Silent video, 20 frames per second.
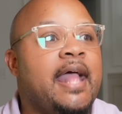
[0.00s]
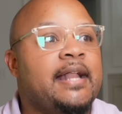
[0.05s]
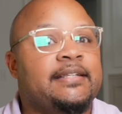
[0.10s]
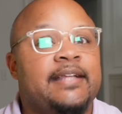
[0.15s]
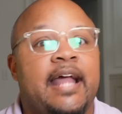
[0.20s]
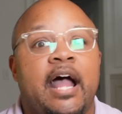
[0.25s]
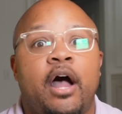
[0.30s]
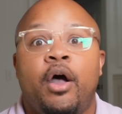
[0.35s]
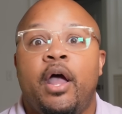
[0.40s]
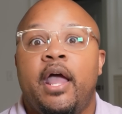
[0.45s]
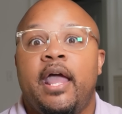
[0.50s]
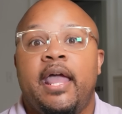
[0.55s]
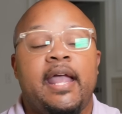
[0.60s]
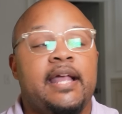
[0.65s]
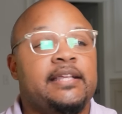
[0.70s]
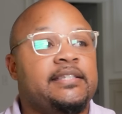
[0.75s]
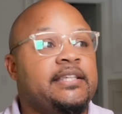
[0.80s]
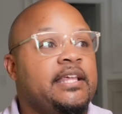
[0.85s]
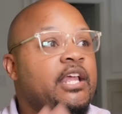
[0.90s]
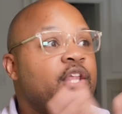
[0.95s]
Now,
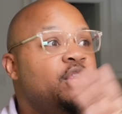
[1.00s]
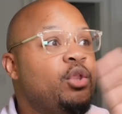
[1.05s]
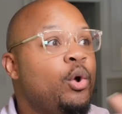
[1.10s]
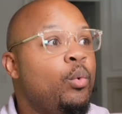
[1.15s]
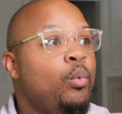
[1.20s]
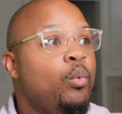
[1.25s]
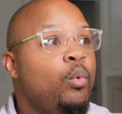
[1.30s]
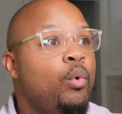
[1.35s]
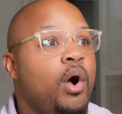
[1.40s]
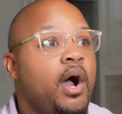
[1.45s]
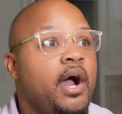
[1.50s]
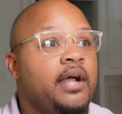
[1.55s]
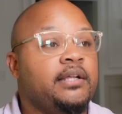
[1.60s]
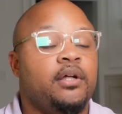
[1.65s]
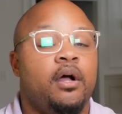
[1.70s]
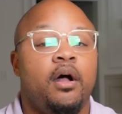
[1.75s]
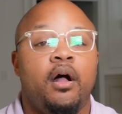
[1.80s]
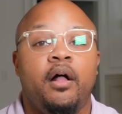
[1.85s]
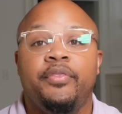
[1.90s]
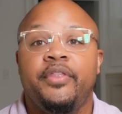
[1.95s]
it's either
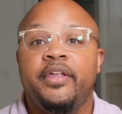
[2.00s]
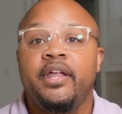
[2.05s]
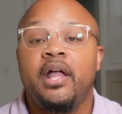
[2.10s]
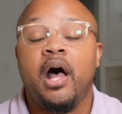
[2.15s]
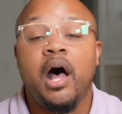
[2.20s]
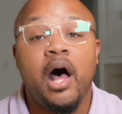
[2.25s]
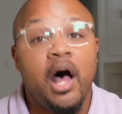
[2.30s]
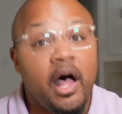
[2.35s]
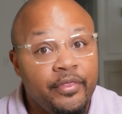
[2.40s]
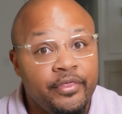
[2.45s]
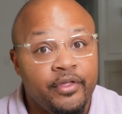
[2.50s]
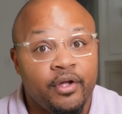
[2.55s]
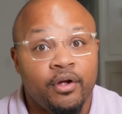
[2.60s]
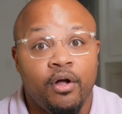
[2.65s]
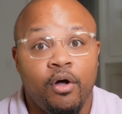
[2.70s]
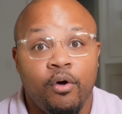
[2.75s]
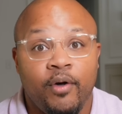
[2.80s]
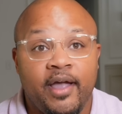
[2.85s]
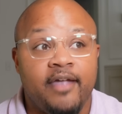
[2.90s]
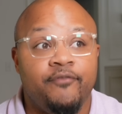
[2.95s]
one or the
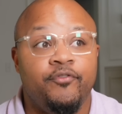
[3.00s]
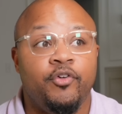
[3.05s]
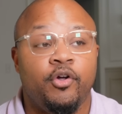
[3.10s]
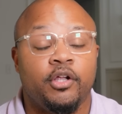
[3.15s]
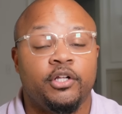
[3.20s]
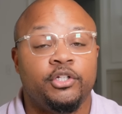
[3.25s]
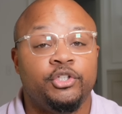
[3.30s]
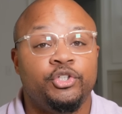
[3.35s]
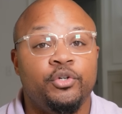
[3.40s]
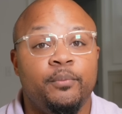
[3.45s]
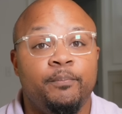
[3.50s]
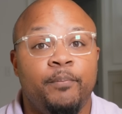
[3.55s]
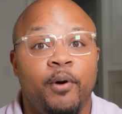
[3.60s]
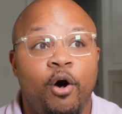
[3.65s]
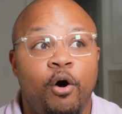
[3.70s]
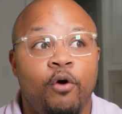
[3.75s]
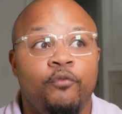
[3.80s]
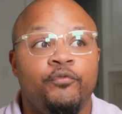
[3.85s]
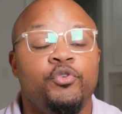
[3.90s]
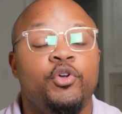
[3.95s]
other. Okay, if you're going to do
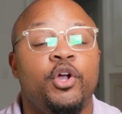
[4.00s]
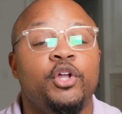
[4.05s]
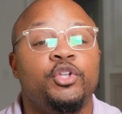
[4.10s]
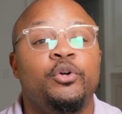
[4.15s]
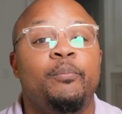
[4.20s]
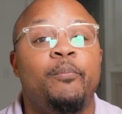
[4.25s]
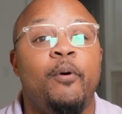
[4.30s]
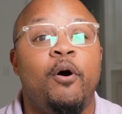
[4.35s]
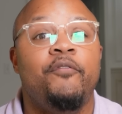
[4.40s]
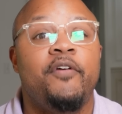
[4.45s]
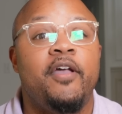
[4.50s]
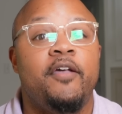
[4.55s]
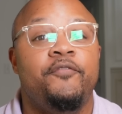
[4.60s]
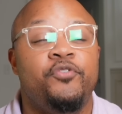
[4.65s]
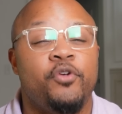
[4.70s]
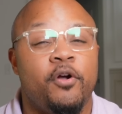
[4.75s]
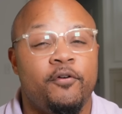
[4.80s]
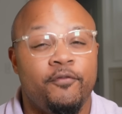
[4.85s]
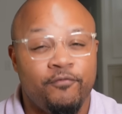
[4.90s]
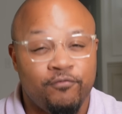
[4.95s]
both, you can do both
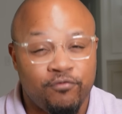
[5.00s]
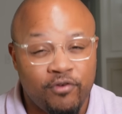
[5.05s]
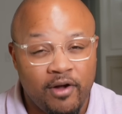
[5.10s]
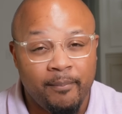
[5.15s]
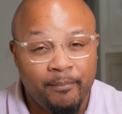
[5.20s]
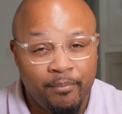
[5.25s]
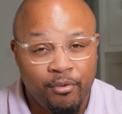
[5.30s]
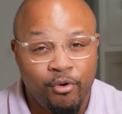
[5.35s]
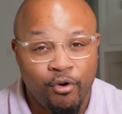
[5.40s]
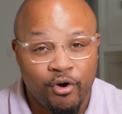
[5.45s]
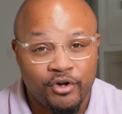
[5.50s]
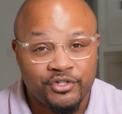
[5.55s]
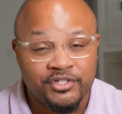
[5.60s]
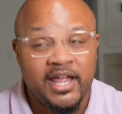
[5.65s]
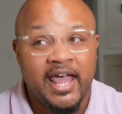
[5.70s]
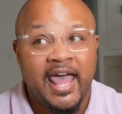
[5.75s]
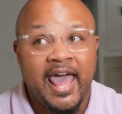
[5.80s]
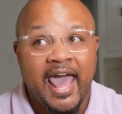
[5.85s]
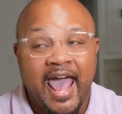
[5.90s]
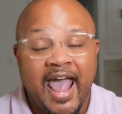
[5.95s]
if your front porch
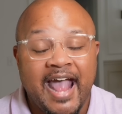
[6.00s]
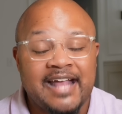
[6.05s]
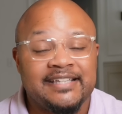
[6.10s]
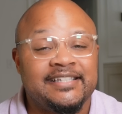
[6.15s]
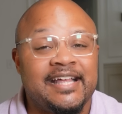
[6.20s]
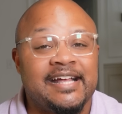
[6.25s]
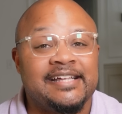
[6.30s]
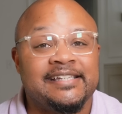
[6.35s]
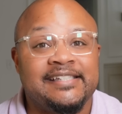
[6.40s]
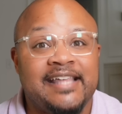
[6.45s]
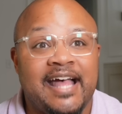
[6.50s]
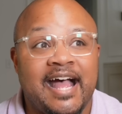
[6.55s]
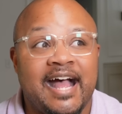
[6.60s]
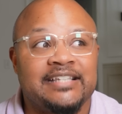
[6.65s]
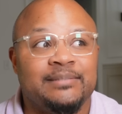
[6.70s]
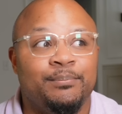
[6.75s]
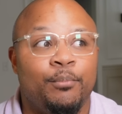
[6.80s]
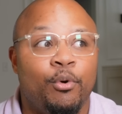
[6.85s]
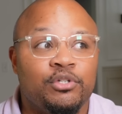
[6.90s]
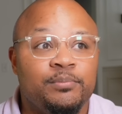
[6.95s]
has that
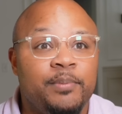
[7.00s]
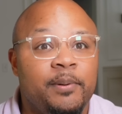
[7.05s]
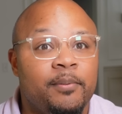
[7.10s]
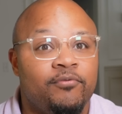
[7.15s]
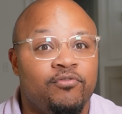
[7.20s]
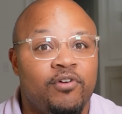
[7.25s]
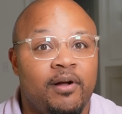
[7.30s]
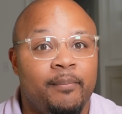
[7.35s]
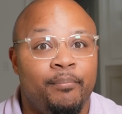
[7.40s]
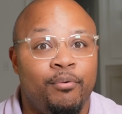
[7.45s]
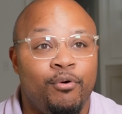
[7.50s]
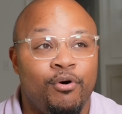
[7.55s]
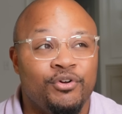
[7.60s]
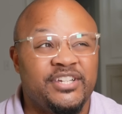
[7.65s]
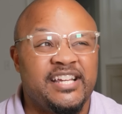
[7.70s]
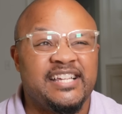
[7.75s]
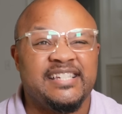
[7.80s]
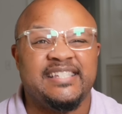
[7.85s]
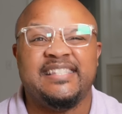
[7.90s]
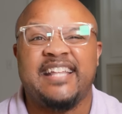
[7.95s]
size. Most people's front
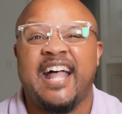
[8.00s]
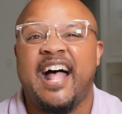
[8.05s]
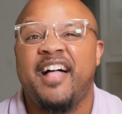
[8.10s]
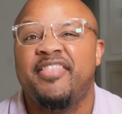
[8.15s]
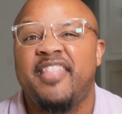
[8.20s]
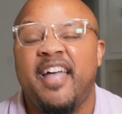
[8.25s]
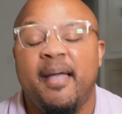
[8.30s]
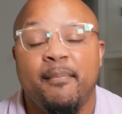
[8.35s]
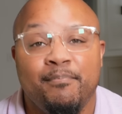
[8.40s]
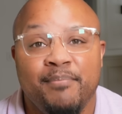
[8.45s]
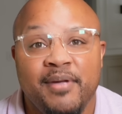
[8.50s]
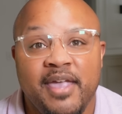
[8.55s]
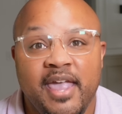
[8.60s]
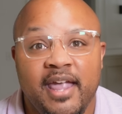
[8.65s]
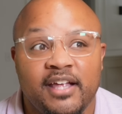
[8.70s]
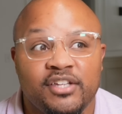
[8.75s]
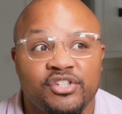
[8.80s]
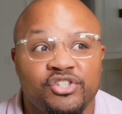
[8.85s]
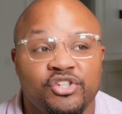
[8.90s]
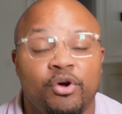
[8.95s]
porch is not that
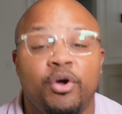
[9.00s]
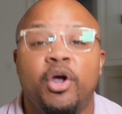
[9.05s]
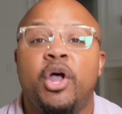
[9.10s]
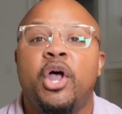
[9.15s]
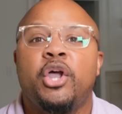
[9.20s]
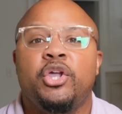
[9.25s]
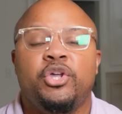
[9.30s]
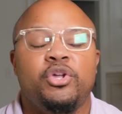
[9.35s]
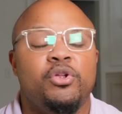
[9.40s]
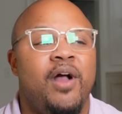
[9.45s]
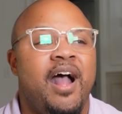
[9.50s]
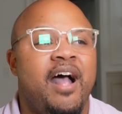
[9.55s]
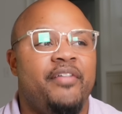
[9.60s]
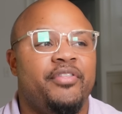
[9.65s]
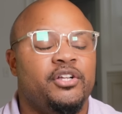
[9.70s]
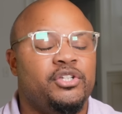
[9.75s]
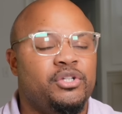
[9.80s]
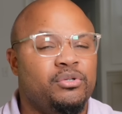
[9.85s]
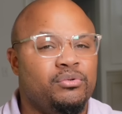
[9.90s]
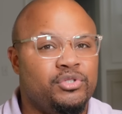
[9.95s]
big, and so you don't have
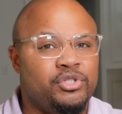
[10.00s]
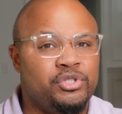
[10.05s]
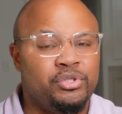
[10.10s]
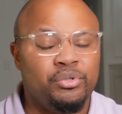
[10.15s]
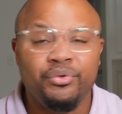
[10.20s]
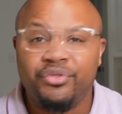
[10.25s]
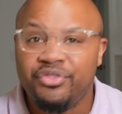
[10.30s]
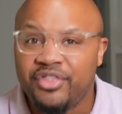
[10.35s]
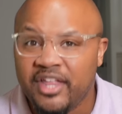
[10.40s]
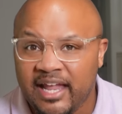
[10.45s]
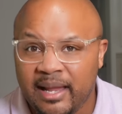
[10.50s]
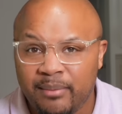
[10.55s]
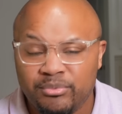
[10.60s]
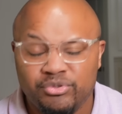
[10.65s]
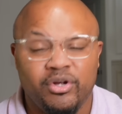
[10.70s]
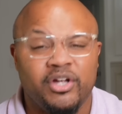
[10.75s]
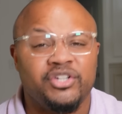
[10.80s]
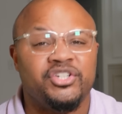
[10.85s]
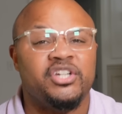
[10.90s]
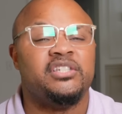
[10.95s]
to do two
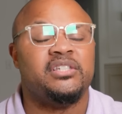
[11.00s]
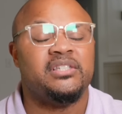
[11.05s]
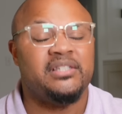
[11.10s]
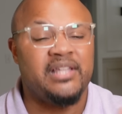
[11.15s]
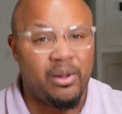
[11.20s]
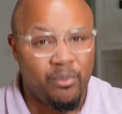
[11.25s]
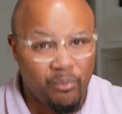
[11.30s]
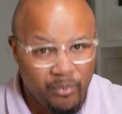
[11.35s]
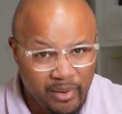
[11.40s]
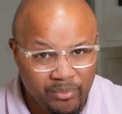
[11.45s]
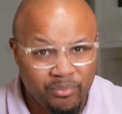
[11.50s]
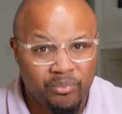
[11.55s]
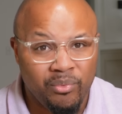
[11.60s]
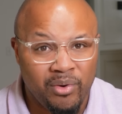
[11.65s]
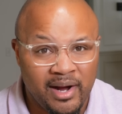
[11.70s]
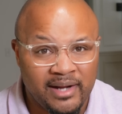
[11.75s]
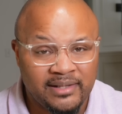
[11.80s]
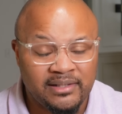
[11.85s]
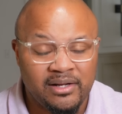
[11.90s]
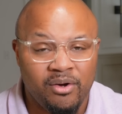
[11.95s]
things. You can just stick with
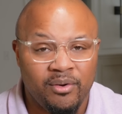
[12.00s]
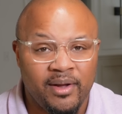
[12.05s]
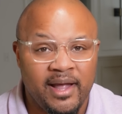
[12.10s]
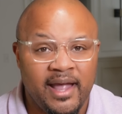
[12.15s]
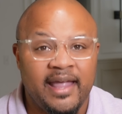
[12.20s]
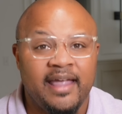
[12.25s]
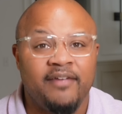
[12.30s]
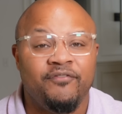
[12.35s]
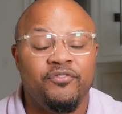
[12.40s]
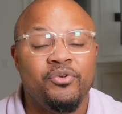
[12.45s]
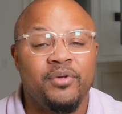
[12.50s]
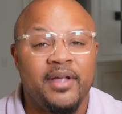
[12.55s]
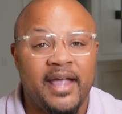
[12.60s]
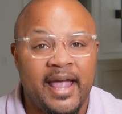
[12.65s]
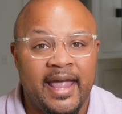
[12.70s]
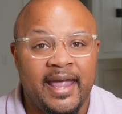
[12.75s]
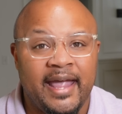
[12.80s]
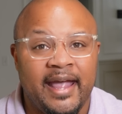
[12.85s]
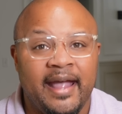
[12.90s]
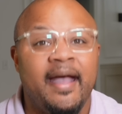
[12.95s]
one, okay, if you
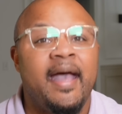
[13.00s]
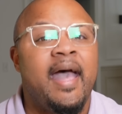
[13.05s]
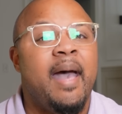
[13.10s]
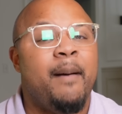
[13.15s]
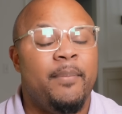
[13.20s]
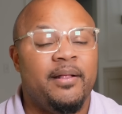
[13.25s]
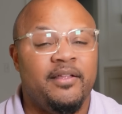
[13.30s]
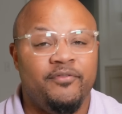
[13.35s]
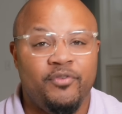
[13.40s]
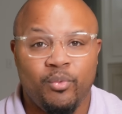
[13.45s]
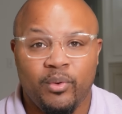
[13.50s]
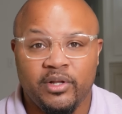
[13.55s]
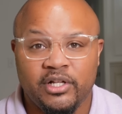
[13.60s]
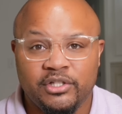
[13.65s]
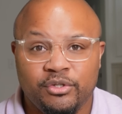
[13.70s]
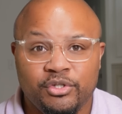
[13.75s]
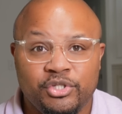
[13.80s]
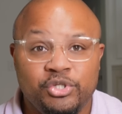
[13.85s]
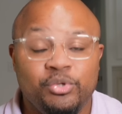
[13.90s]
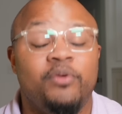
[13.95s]
can. But if you want
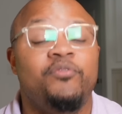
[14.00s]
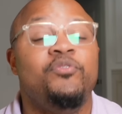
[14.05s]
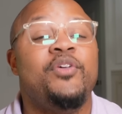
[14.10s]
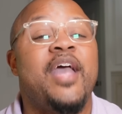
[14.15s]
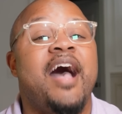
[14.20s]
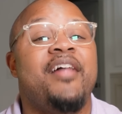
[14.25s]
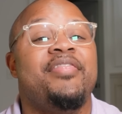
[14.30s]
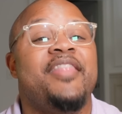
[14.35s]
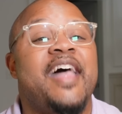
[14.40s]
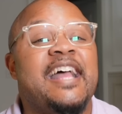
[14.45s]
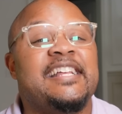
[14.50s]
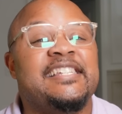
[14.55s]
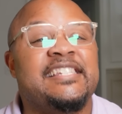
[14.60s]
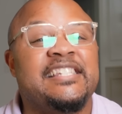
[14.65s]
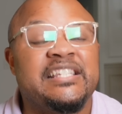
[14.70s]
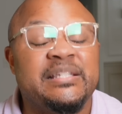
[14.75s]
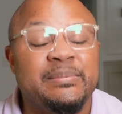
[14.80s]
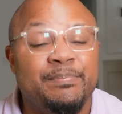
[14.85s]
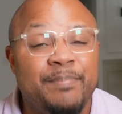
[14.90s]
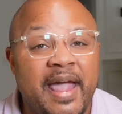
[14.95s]
to do two and you have that
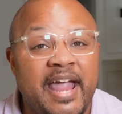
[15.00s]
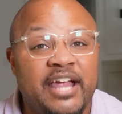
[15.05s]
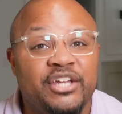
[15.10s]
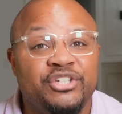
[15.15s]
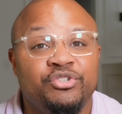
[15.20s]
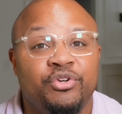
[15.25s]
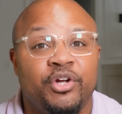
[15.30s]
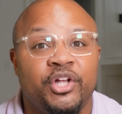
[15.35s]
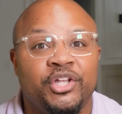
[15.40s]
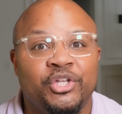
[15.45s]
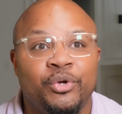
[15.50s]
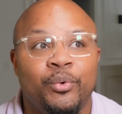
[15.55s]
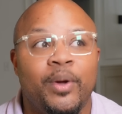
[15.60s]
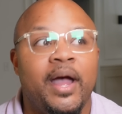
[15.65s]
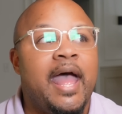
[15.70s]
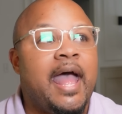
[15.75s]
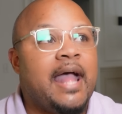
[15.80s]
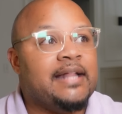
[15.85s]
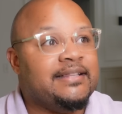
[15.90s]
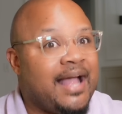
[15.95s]
space, you can do
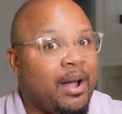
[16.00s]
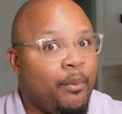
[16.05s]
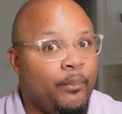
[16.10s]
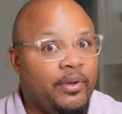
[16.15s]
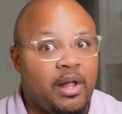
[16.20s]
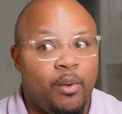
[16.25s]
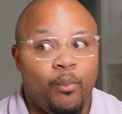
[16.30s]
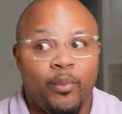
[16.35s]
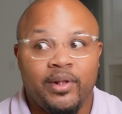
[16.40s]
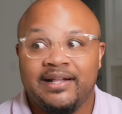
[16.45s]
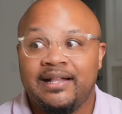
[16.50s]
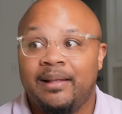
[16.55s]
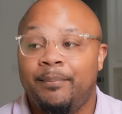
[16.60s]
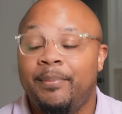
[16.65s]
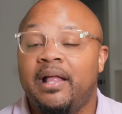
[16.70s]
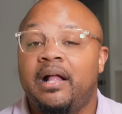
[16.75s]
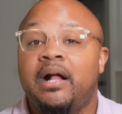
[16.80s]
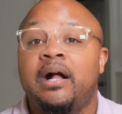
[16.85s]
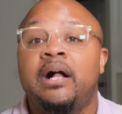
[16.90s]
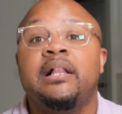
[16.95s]
it. Now, we don't want it to
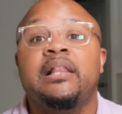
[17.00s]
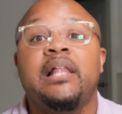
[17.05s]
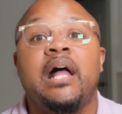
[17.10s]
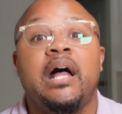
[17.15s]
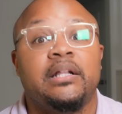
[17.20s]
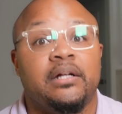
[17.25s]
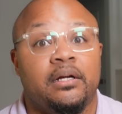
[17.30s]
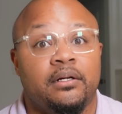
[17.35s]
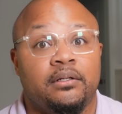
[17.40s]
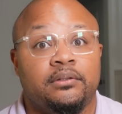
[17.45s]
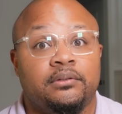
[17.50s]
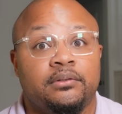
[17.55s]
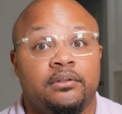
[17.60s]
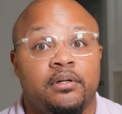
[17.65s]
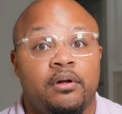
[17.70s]
be cluttered.